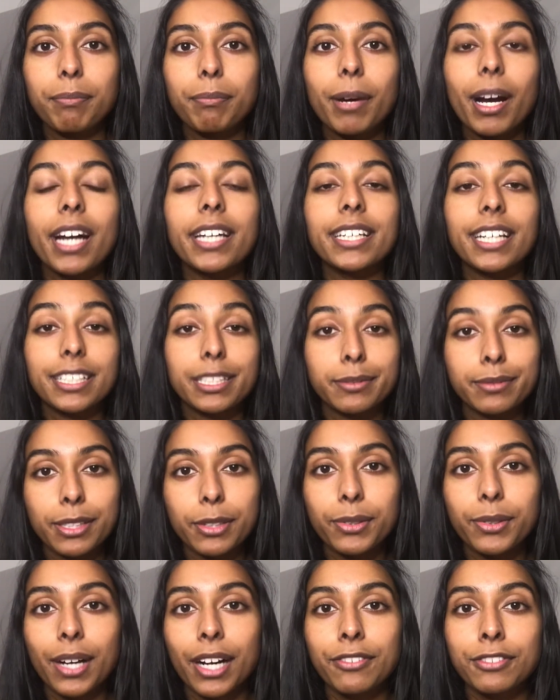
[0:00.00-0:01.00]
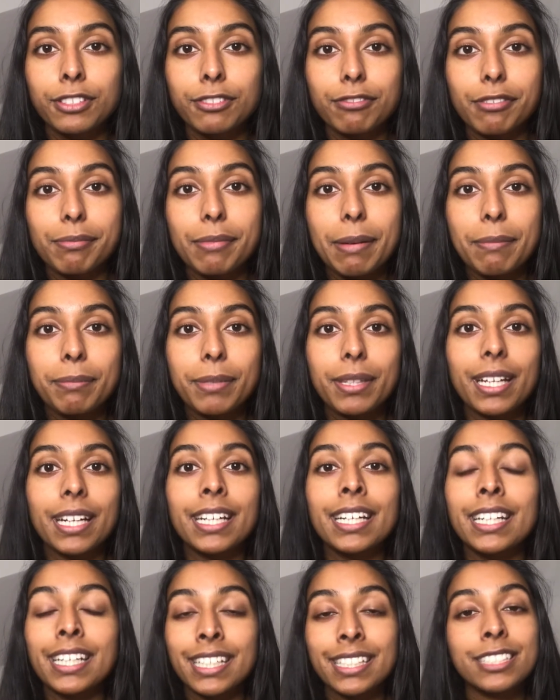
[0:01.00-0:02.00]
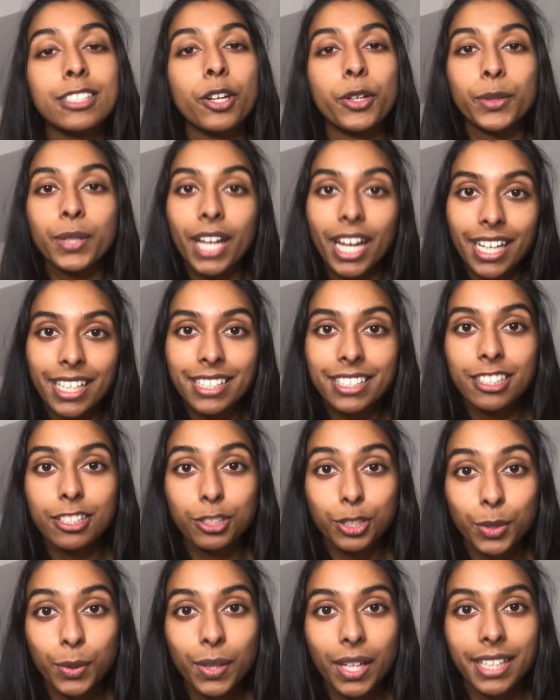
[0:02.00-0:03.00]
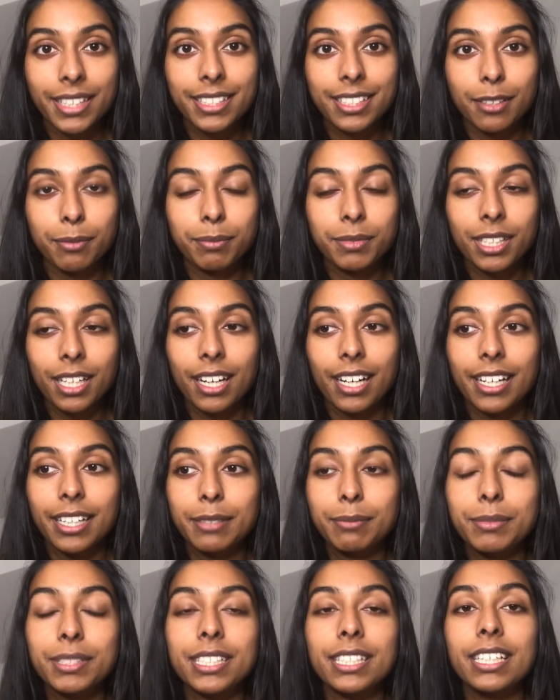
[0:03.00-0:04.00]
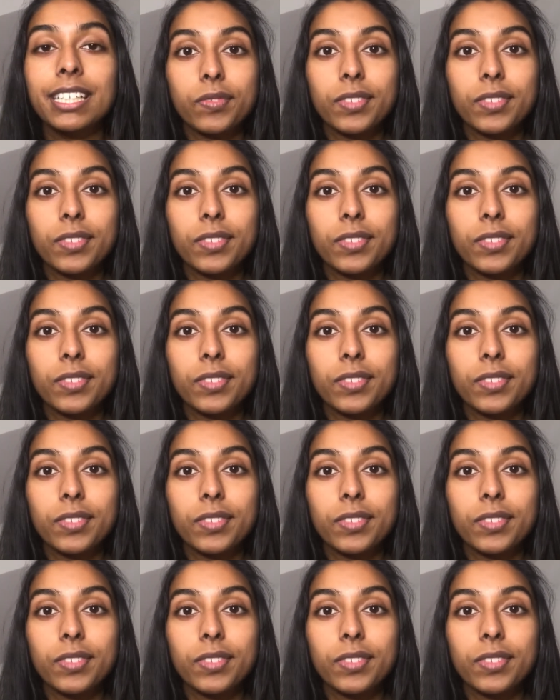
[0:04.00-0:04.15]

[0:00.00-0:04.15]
but I guess we all have to remember that it is okay to do that sometimes,